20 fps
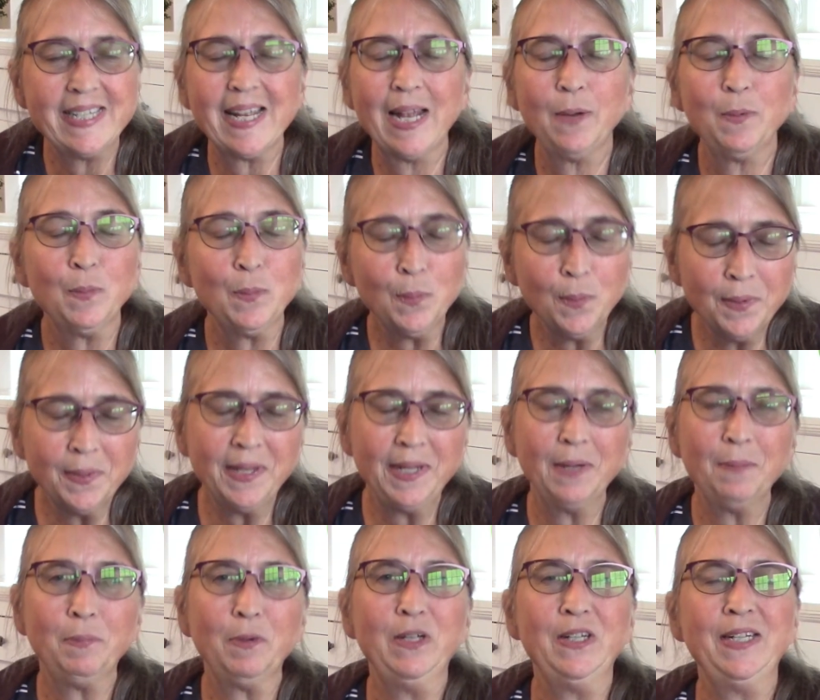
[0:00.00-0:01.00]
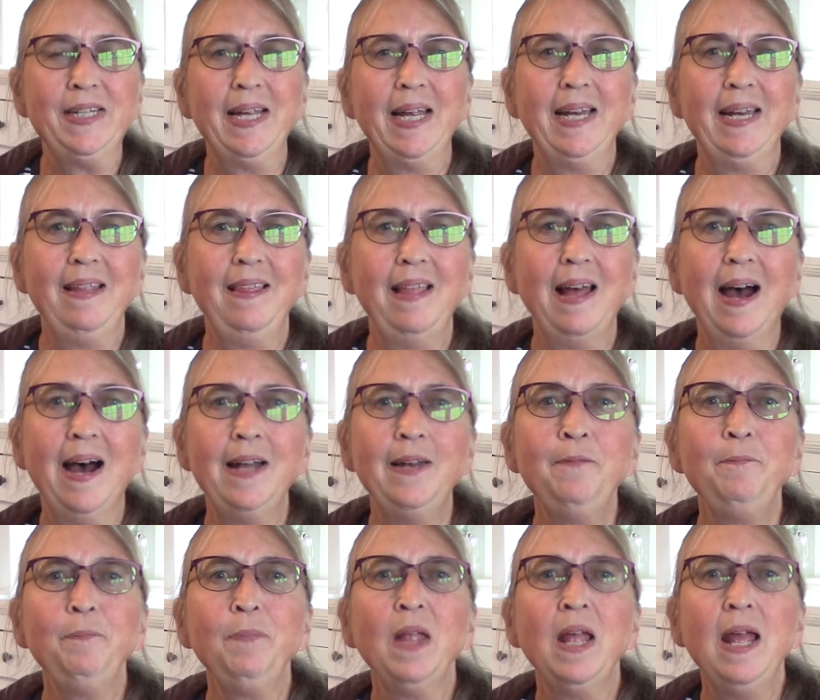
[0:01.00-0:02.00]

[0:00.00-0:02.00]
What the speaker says: I really appreciated that.